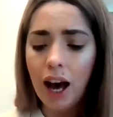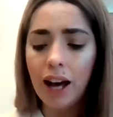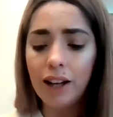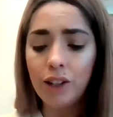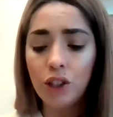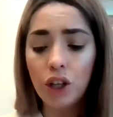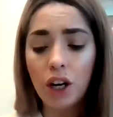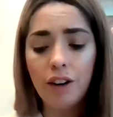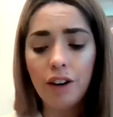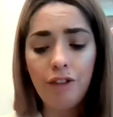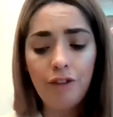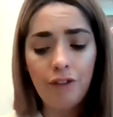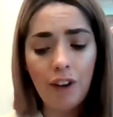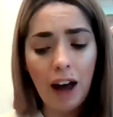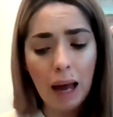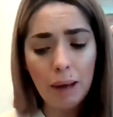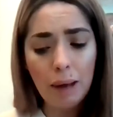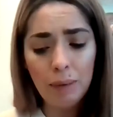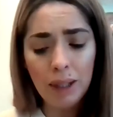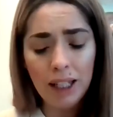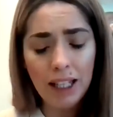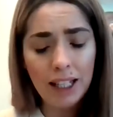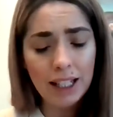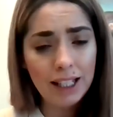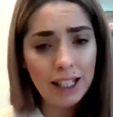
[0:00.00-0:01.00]
"And our
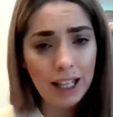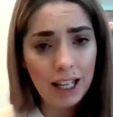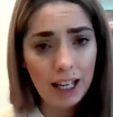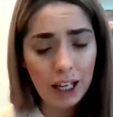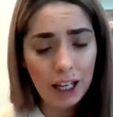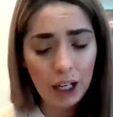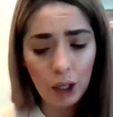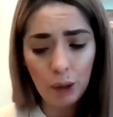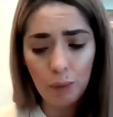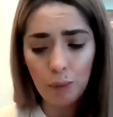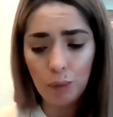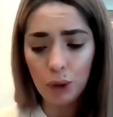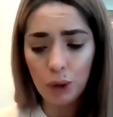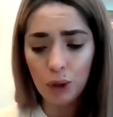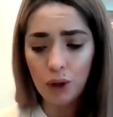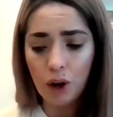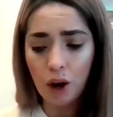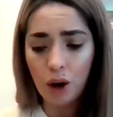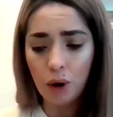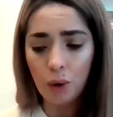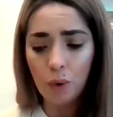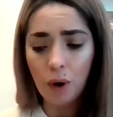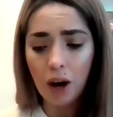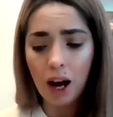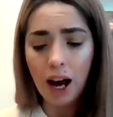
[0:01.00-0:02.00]
family is here,
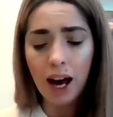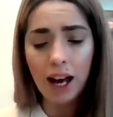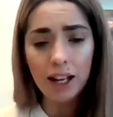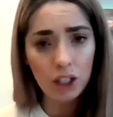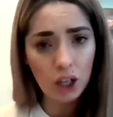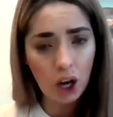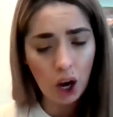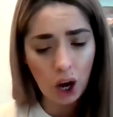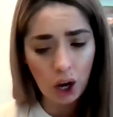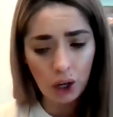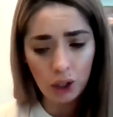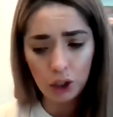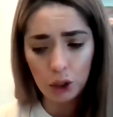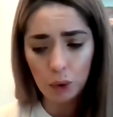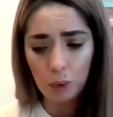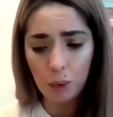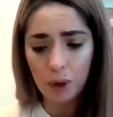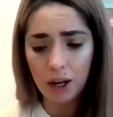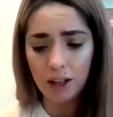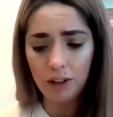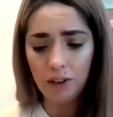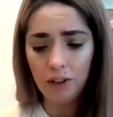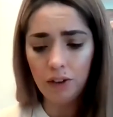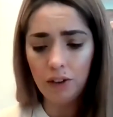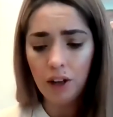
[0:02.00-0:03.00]
Bruno, at
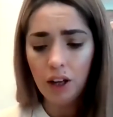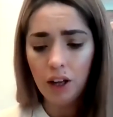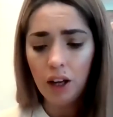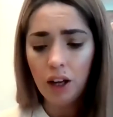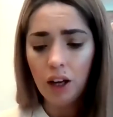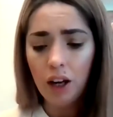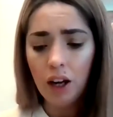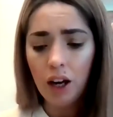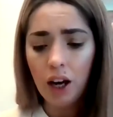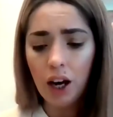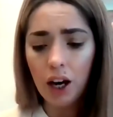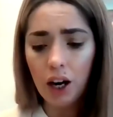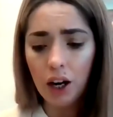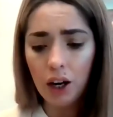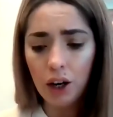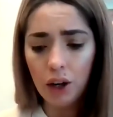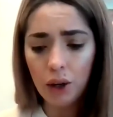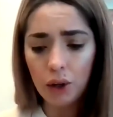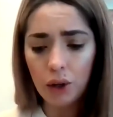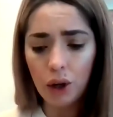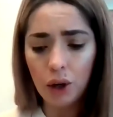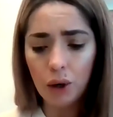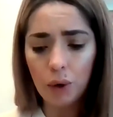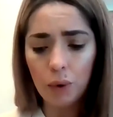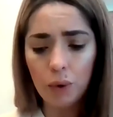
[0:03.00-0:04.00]
Outwith.
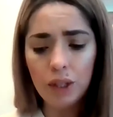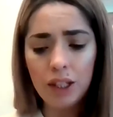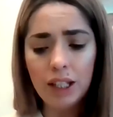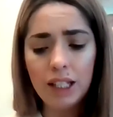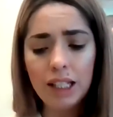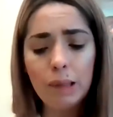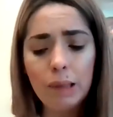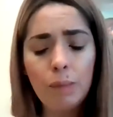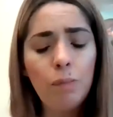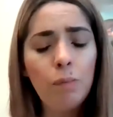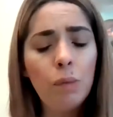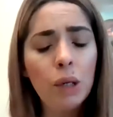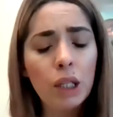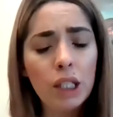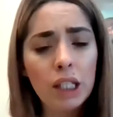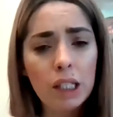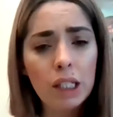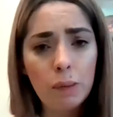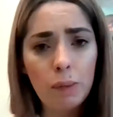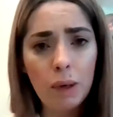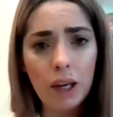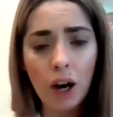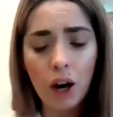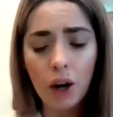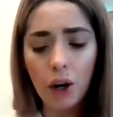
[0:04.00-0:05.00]
Ergo, this must
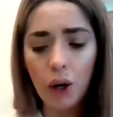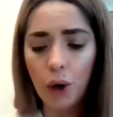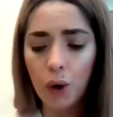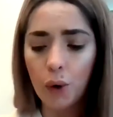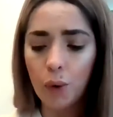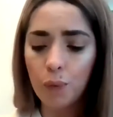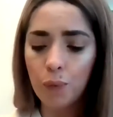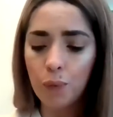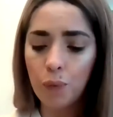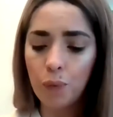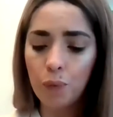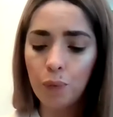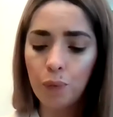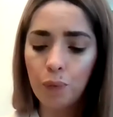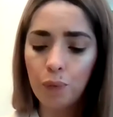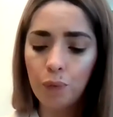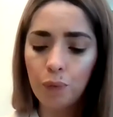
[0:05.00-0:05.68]
be our home."